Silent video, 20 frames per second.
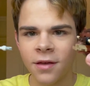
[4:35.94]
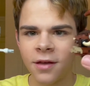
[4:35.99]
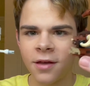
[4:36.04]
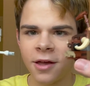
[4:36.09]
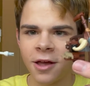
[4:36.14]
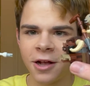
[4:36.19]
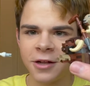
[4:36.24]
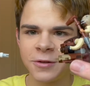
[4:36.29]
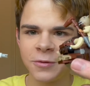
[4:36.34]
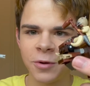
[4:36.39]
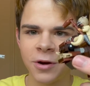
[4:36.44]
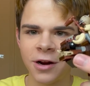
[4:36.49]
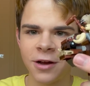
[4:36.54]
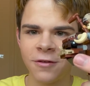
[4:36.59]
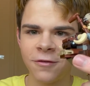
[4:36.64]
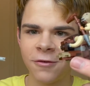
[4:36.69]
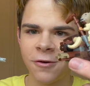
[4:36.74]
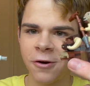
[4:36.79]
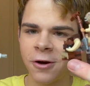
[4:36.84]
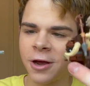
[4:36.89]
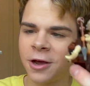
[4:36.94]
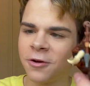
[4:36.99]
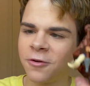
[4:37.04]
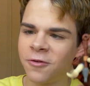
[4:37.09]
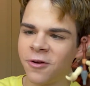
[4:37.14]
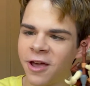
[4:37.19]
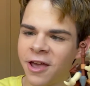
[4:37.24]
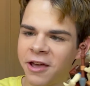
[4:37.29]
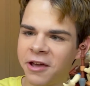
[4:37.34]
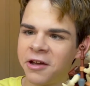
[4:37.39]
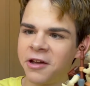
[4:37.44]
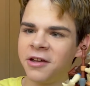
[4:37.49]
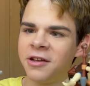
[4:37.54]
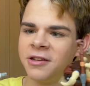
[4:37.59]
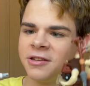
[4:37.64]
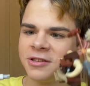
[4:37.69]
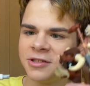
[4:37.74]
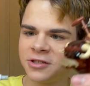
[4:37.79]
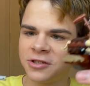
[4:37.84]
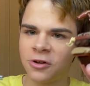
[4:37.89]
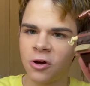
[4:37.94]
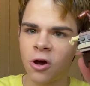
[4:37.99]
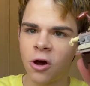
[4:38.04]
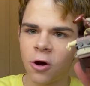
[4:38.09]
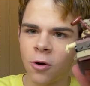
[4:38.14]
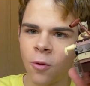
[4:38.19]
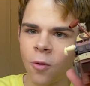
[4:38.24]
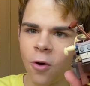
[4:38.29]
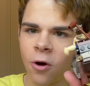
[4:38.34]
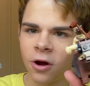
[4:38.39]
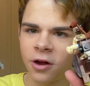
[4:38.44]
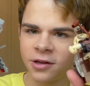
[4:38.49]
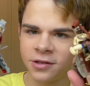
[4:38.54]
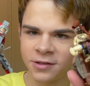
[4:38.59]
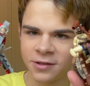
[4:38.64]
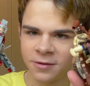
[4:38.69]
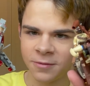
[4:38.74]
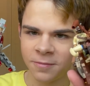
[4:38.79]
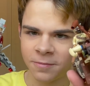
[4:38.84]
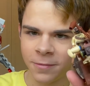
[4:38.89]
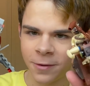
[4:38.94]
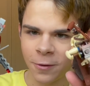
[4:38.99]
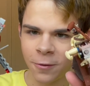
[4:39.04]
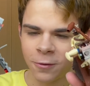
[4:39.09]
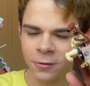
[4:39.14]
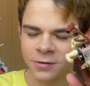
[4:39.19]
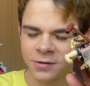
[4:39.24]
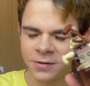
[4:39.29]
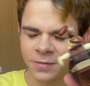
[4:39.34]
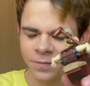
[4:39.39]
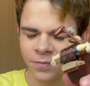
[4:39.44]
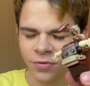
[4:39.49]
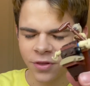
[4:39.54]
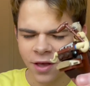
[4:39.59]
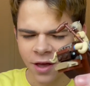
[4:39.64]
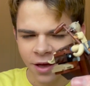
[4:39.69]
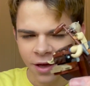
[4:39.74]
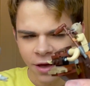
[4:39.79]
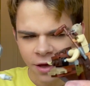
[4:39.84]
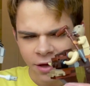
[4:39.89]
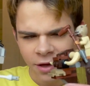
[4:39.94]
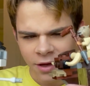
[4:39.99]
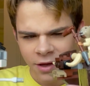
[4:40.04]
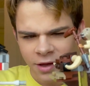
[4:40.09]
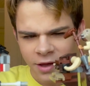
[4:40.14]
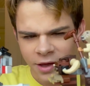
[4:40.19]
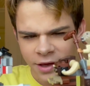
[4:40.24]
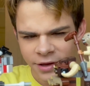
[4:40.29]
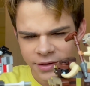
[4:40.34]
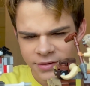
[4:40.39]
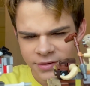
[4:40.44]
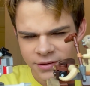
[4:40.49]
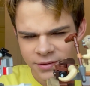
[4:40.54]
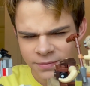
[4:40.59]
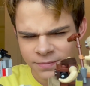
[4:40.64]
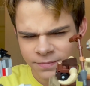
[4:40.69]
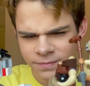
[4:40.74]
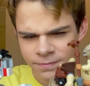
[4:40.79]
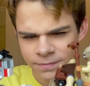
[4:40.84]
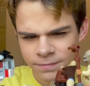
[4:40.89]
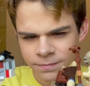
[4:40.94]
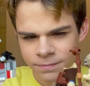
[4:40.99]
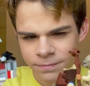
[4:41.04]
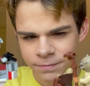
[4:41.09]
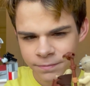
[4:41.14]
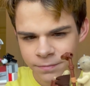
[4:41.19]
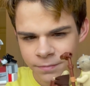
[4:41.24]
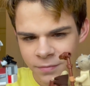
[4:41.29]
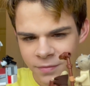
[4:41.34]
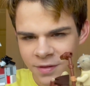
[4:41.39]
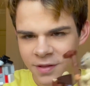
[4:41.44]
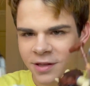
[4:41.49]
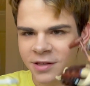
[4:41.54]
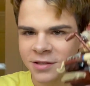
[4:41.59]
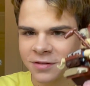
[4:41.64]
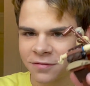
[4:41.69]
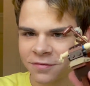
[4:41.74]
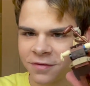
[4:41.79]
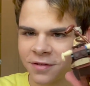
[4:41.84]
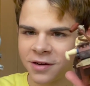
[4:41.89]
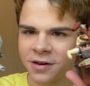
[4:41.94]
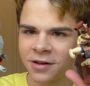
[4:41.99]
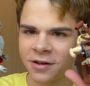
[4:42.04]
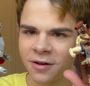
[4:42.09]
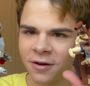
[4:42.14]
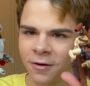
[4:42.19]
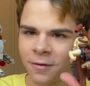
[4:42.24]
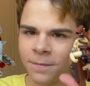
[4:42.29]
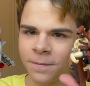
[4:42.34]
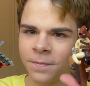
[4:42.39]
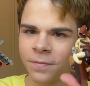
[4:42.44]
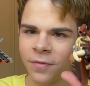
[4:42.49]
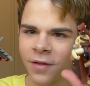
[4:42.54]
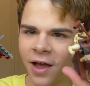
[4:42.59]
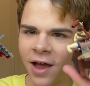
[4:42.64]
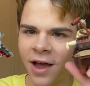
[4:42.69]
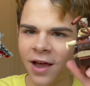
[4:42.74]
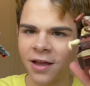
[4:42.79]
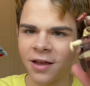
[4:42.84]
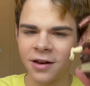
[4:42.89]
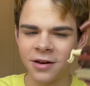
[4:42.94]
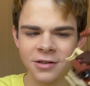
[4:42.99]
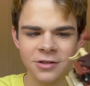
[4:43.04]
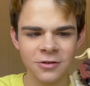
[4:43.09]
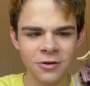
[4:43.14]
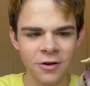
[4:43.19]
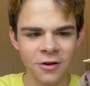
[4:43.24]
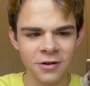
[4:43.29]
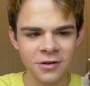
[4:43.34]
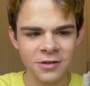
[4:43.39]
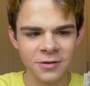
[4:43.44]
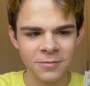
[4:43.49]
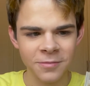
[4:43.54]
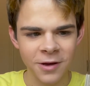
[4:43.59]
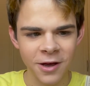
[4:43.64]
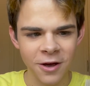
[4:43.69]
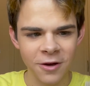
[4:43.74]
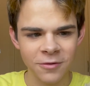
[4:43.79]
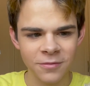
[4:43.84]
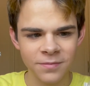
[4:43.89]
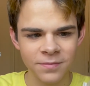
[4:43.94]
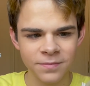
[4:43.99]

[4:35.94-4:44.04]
It's one of our rare Star Wars builds. It's this video I had talked about.